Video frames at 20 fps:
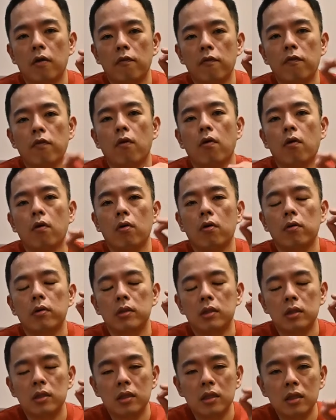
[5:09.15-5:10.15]
for
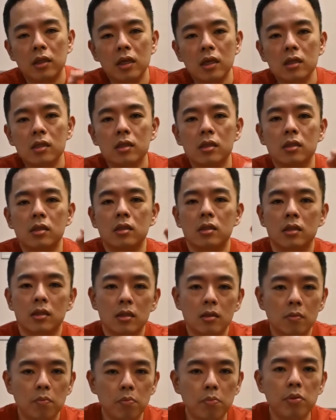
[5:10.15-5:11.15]
this
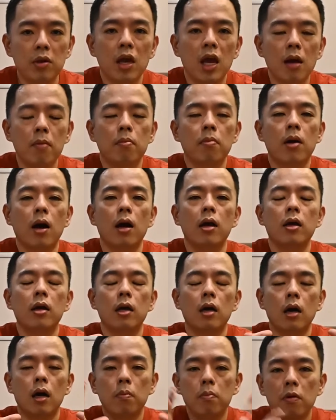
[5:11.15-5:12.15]
BMI
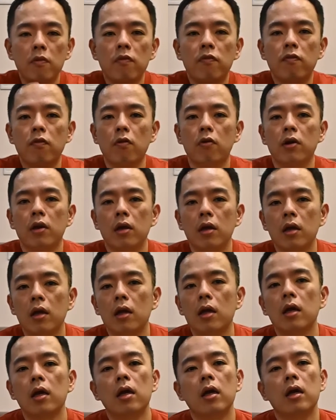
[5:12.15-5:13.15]
above 40
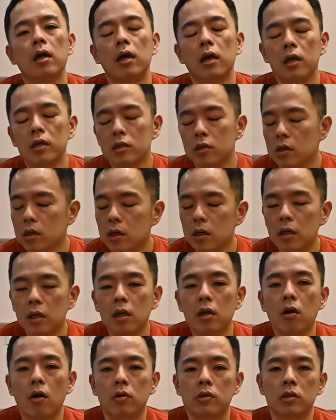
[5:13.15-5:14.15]
is already
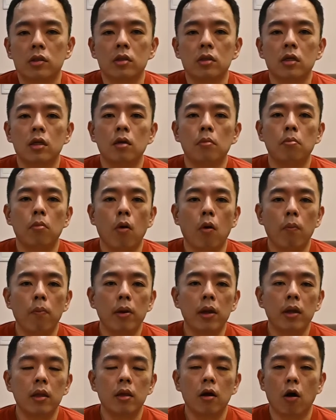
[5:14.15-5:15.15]
considered
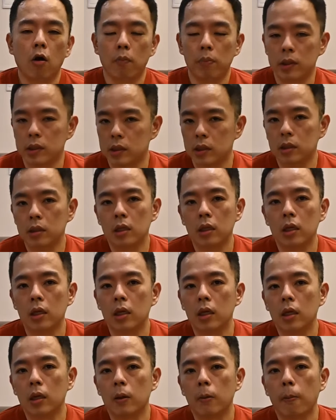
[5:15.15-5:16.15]
morbid obesity.
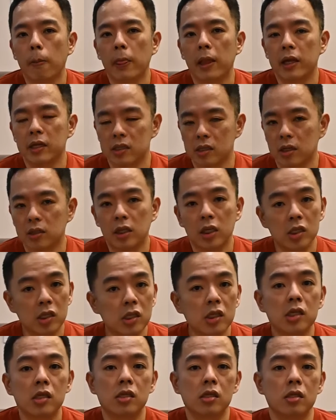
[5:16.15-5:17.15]
It's a
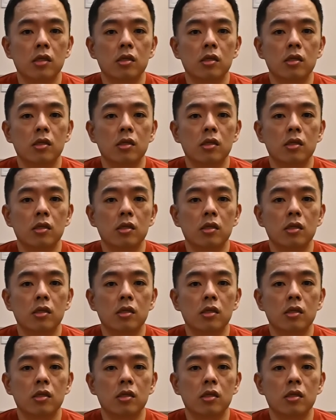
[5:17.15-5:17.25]
disease